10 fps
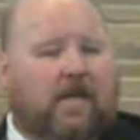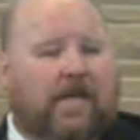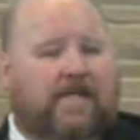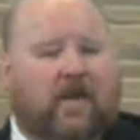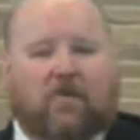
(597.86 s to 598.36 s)

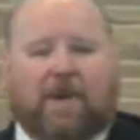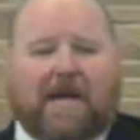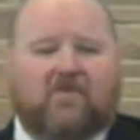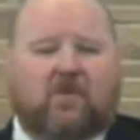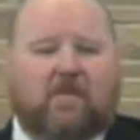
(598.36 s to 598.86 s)
He said, who
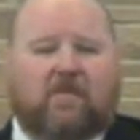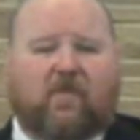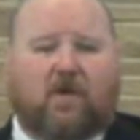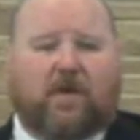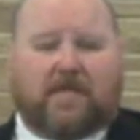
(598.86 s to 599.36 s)
pastored it
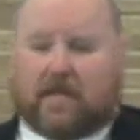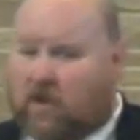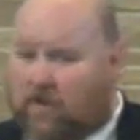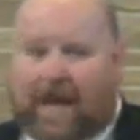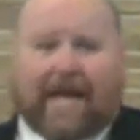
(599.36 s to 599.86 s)
before you? I said,
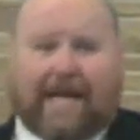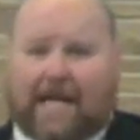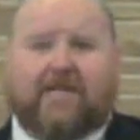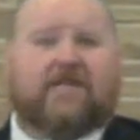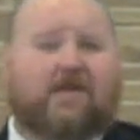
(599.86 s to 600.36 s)
nobody.
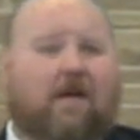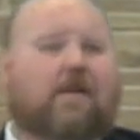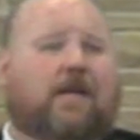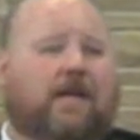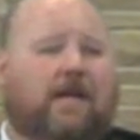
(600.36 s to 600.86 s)
I just
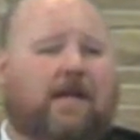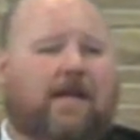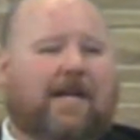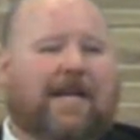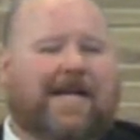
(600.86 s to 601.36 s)
started it.
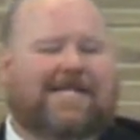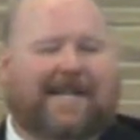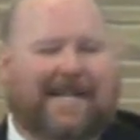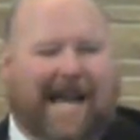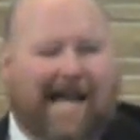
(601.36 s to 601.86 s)
He
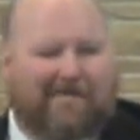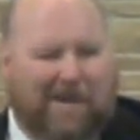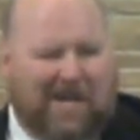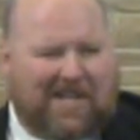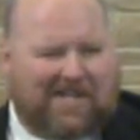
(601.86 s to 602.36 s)
said, nine
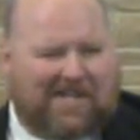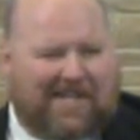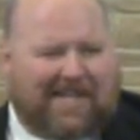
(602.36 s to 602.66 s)
months?